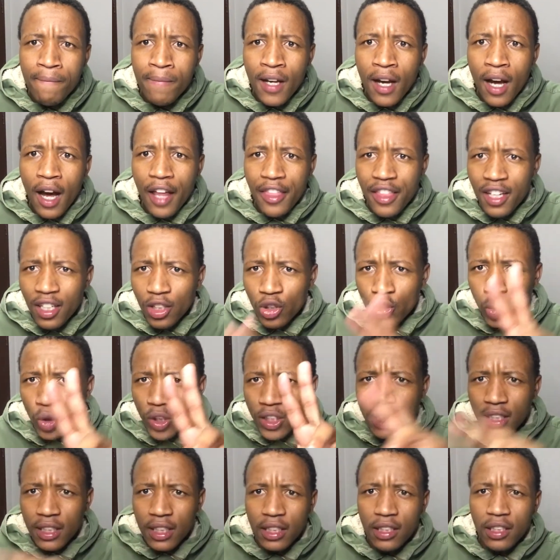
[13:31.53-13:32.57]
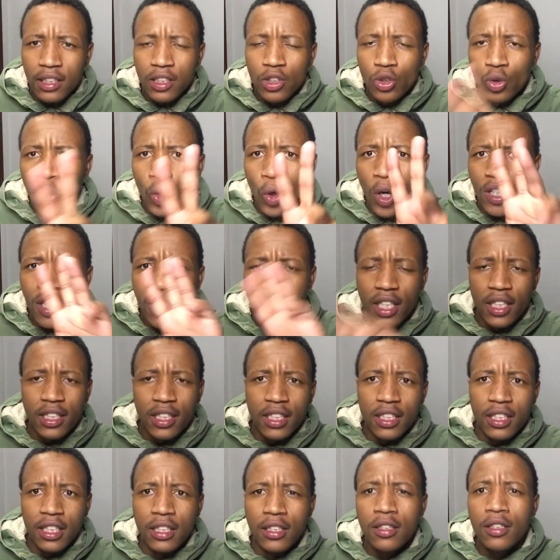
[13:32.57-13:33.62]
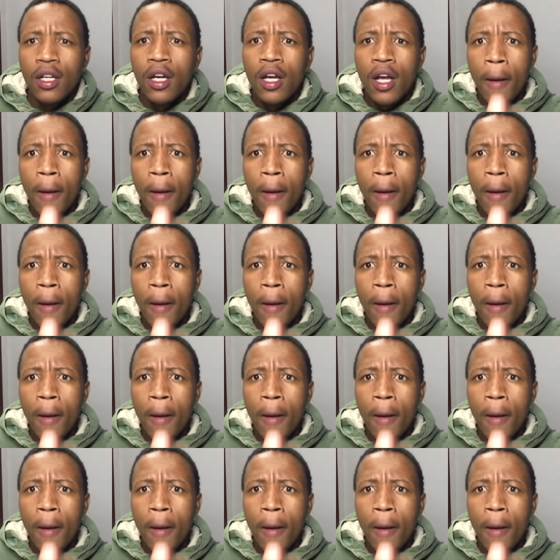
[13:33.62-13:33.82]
I think 2 seasons, 2 or 3 seasons.